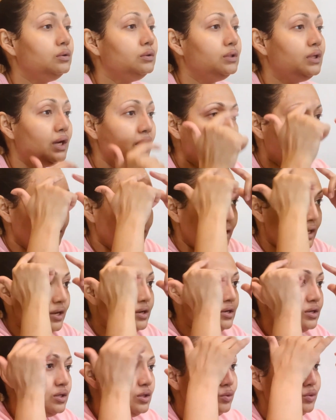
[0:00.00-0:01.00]
and
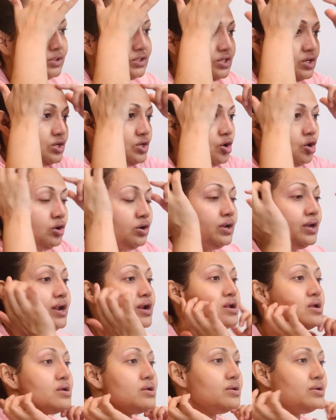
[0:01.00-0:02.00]
then you'll see your
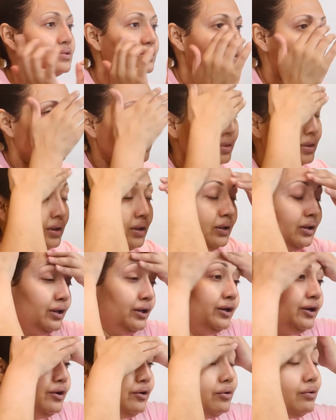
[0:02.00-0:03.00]
hand
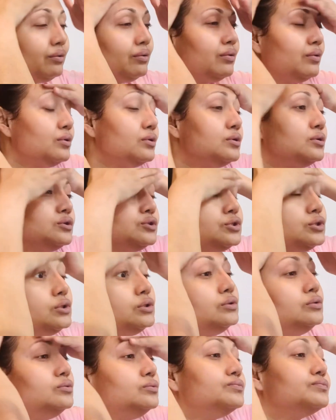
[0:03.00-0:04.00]
here.
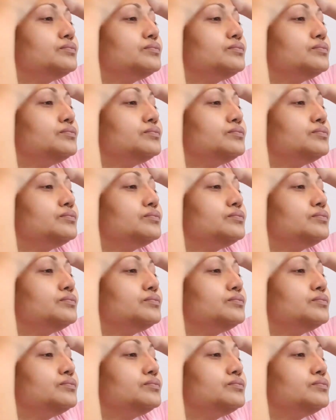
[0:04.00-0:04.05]
So